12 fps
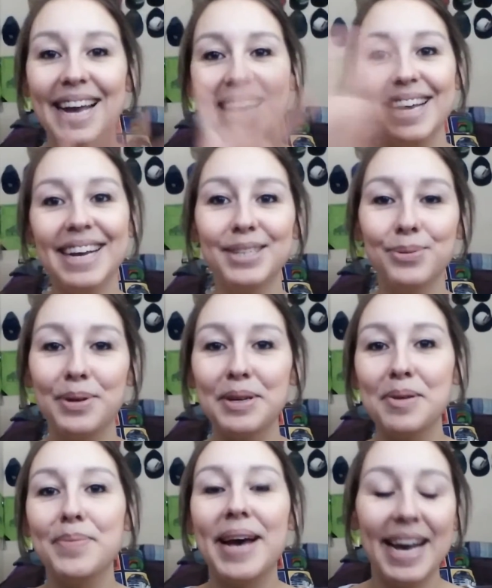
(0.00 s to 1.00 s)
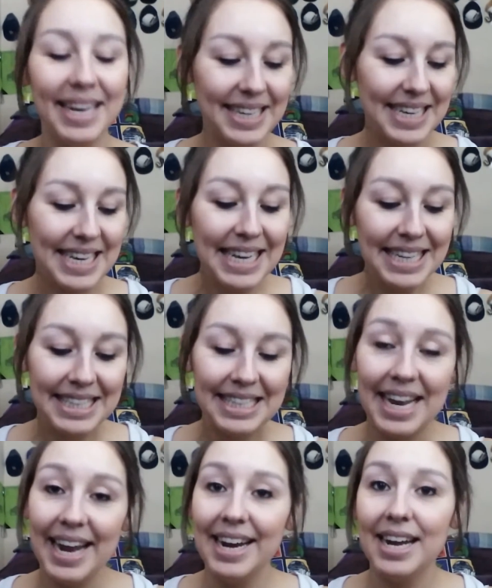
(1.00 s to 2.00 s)
Hey guys, welcome back.
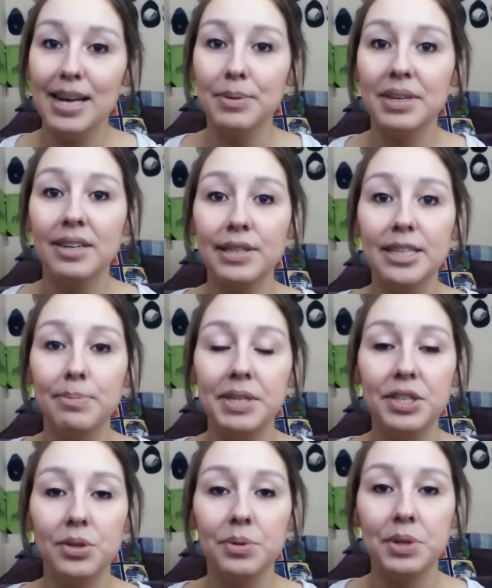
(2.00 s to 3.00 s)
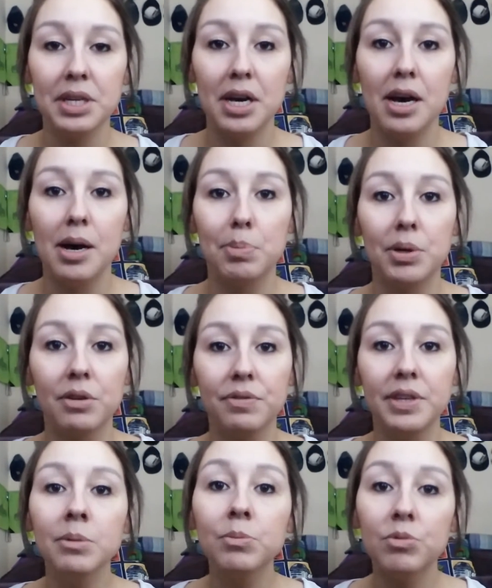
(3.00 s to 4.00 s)
Today I'm going to be doing a
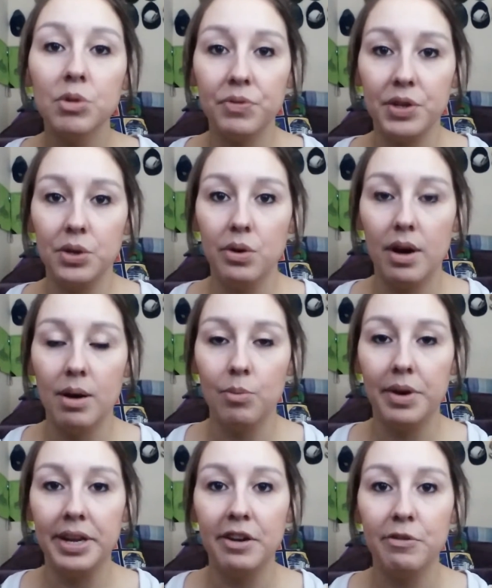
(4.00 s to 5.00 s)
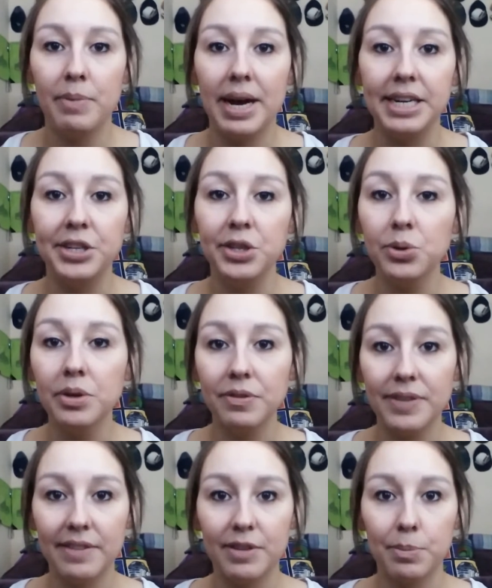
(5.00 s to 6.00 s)
perfume review on one of my newer
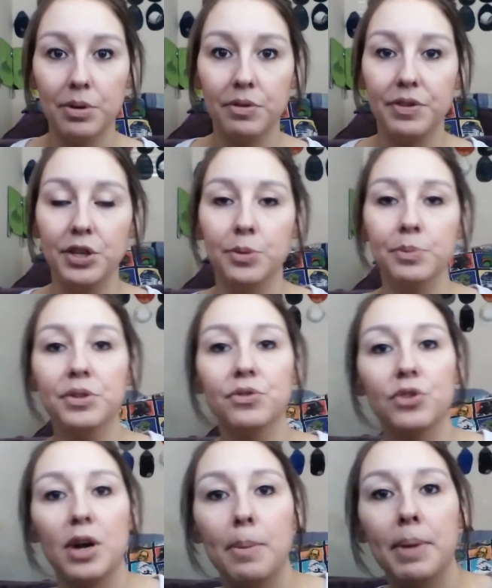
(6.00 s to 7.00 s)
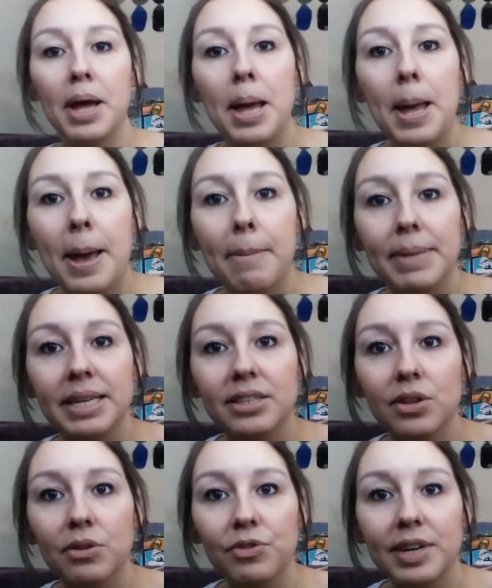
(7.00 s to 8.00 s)
favorite perfumes from
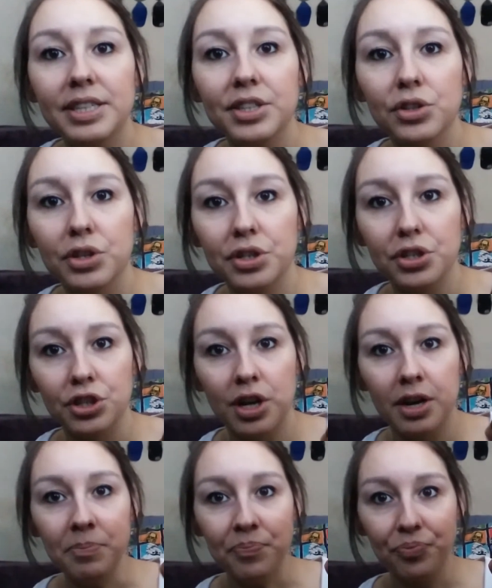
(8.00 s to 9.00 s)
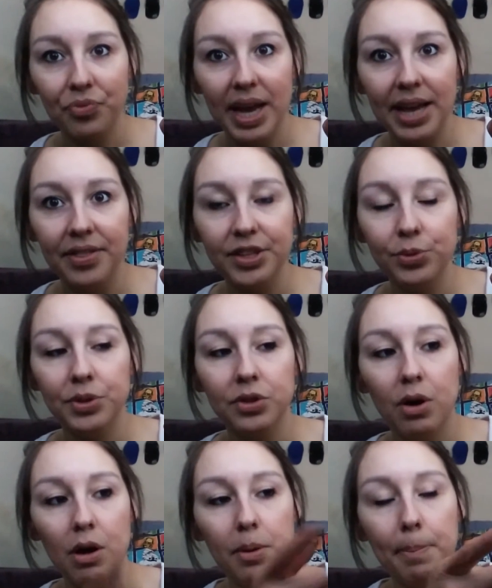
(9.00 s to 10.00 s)
Maison Francis Kurkdjian, and this one's
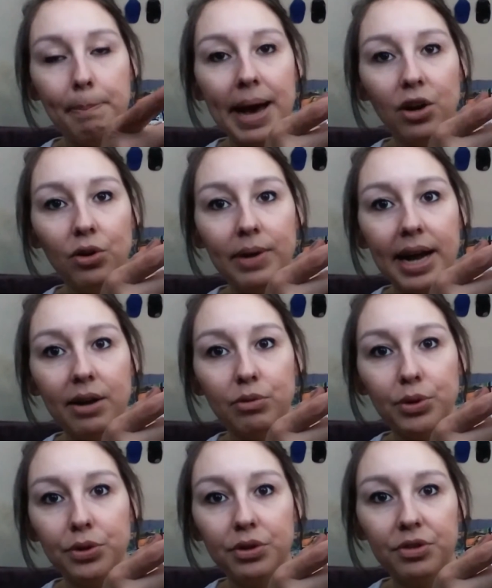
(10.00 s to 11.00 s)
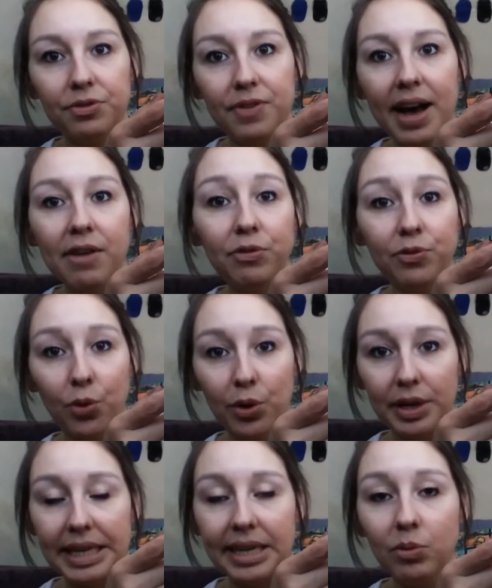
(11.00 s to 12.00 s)
called Baccarat Rouge
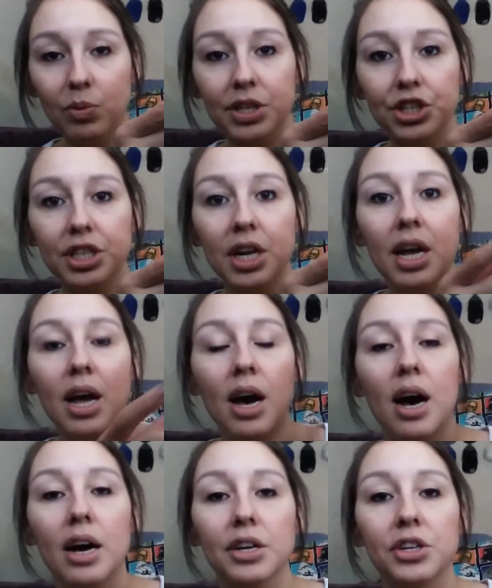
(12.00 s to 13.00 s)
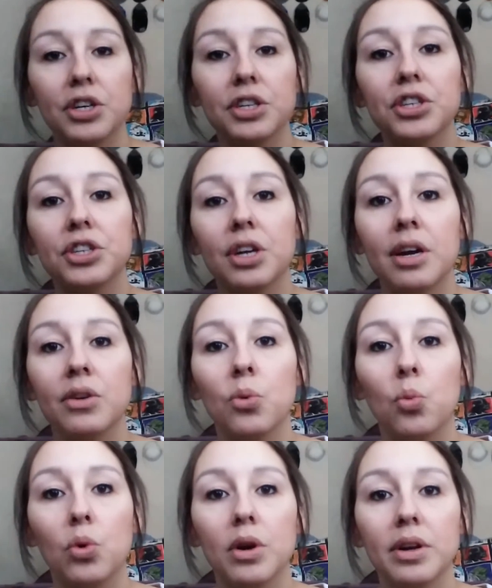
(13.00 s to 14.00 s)
540, which
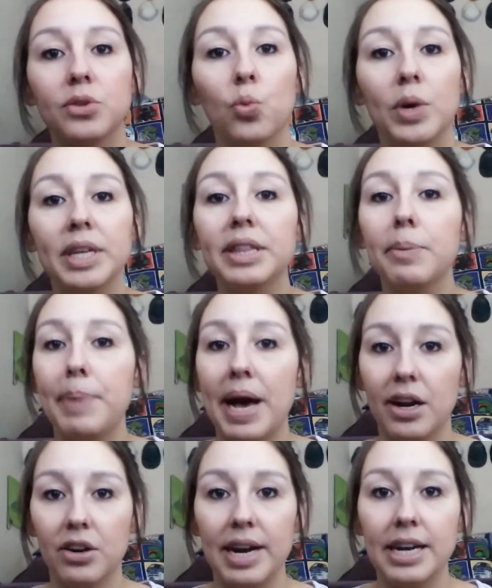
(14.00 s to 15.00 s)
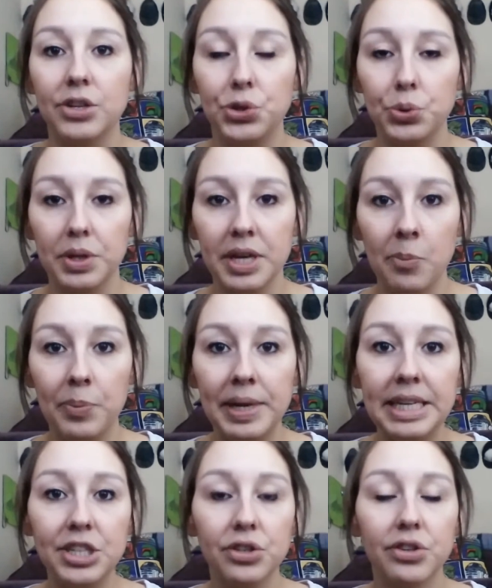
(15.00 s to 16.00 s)
Kurkdjian worked with the Baccarat Jewel
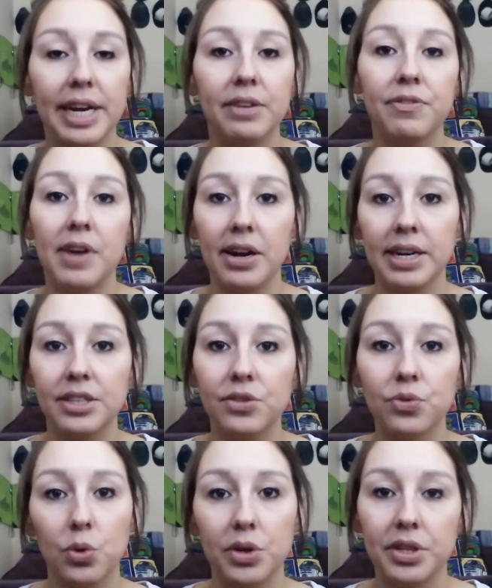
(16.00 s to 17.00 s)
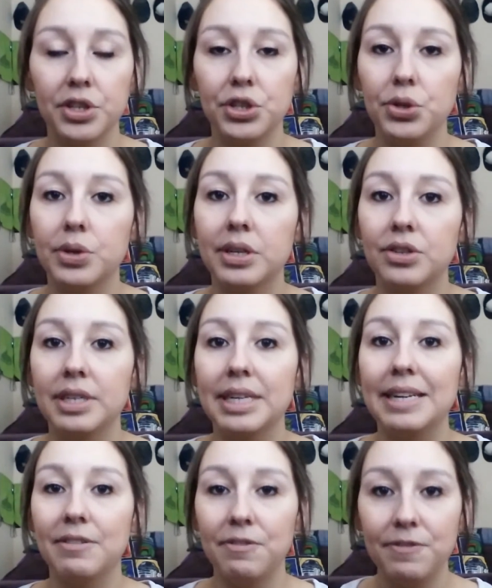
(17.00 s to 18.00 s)
Company to create a fragrance for their
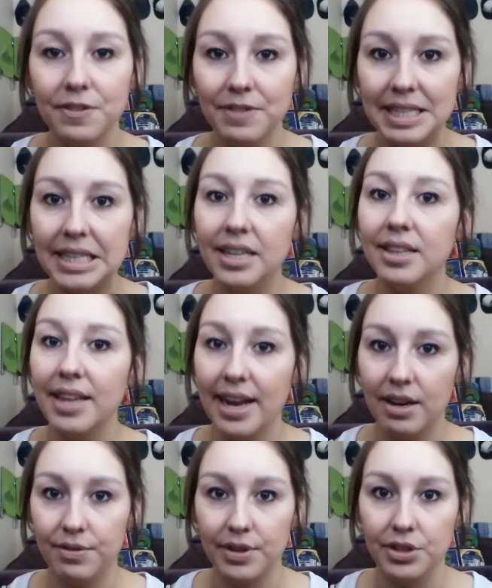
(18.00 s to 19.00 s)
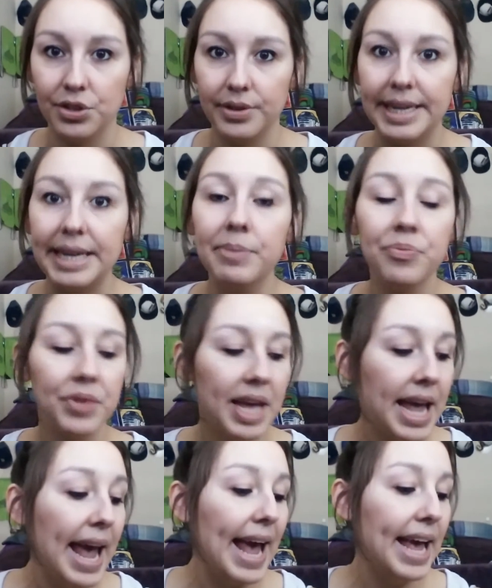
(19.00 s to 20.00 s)
250th anniversary.
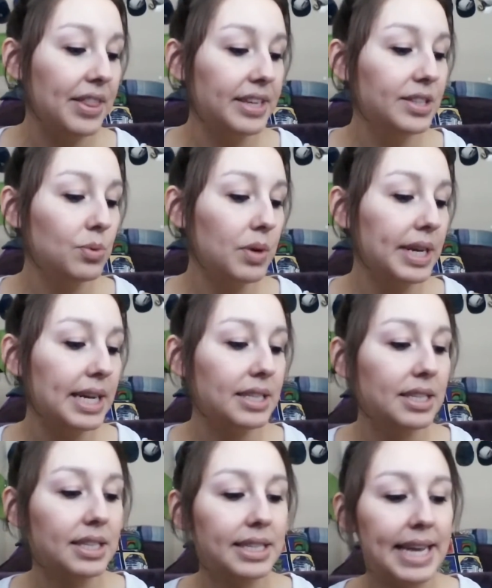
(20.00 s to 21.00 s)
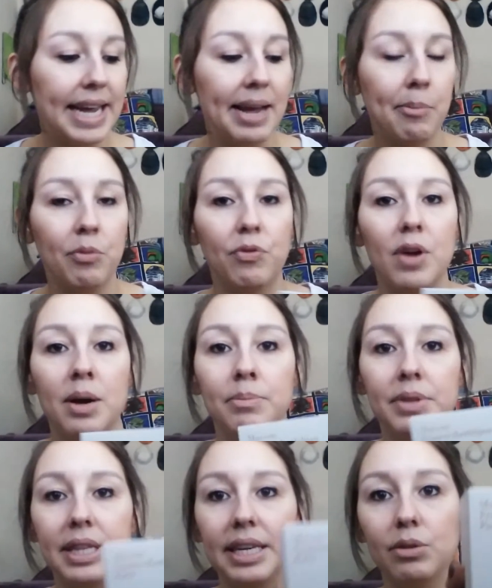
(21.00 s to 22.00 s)
And this one gets its name
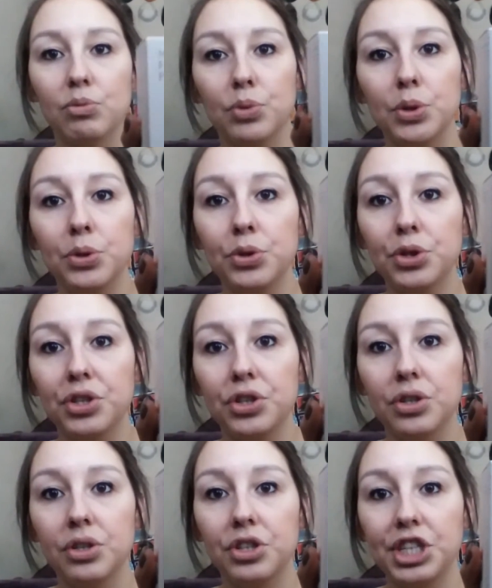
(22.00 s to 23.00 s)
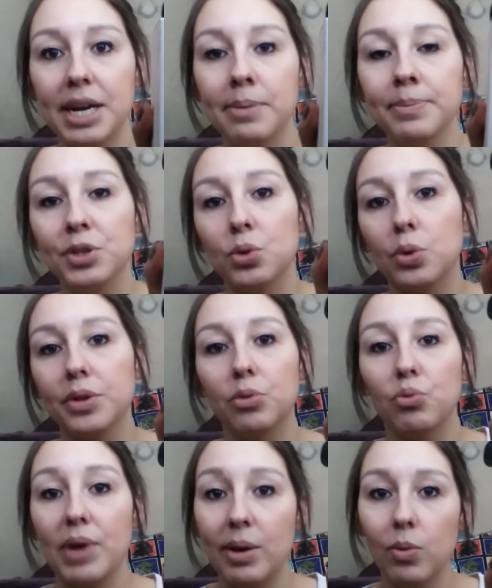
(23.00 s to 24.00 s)
from the rouge gems, or the
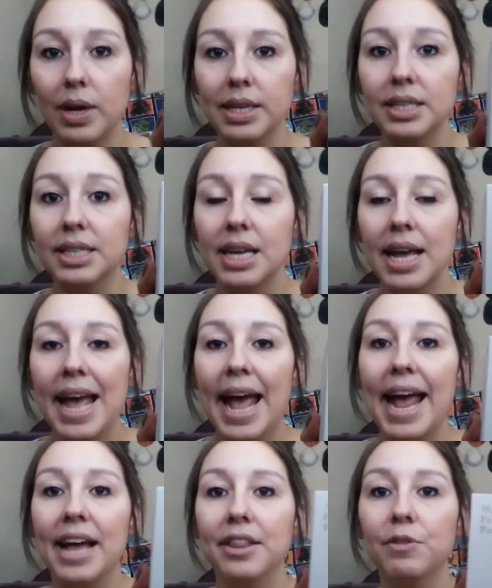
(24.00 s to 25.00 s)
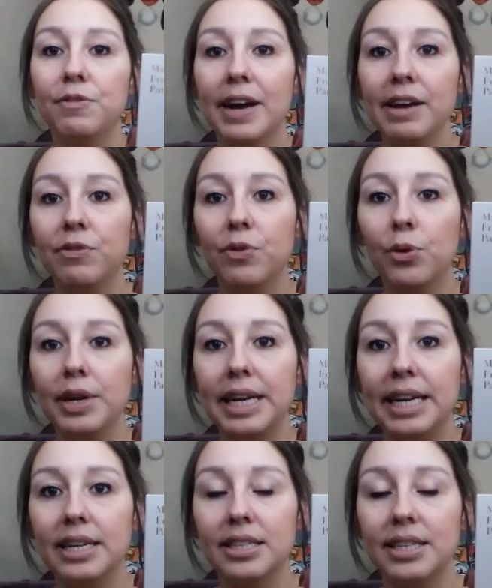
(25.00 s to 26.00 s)
red ones, and the
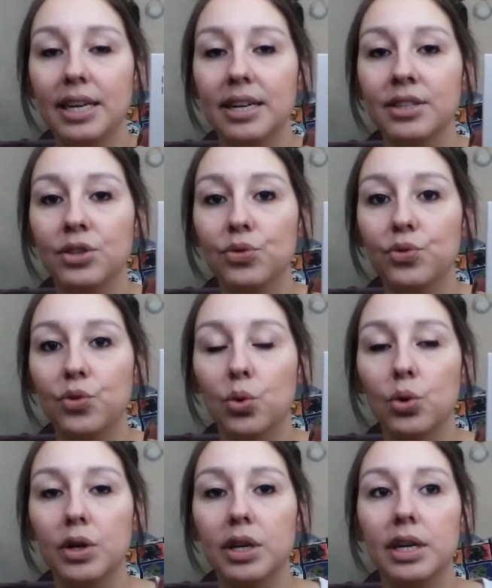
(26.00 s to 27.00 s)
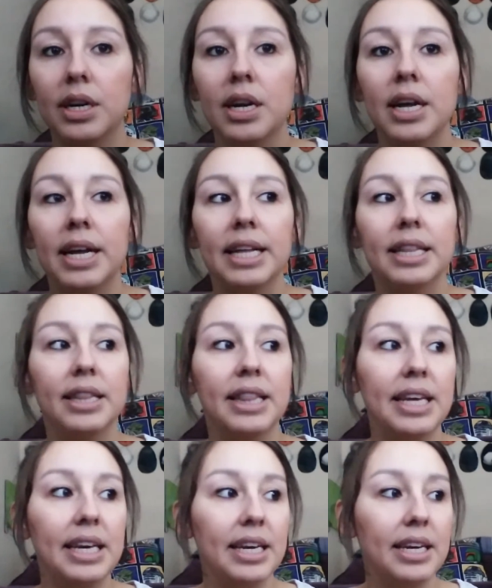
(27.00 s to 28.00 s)
540 stands for
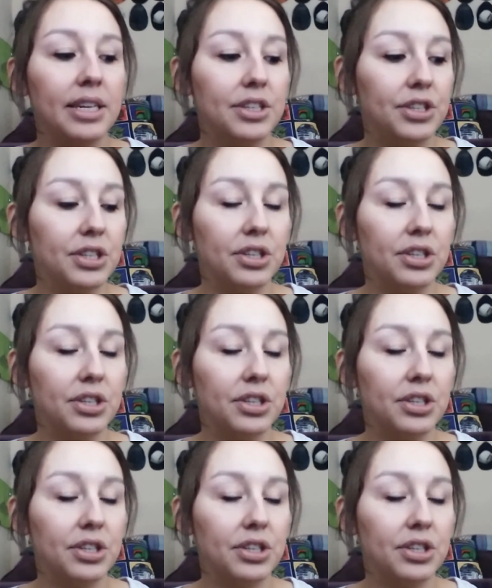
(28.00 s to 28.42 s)
the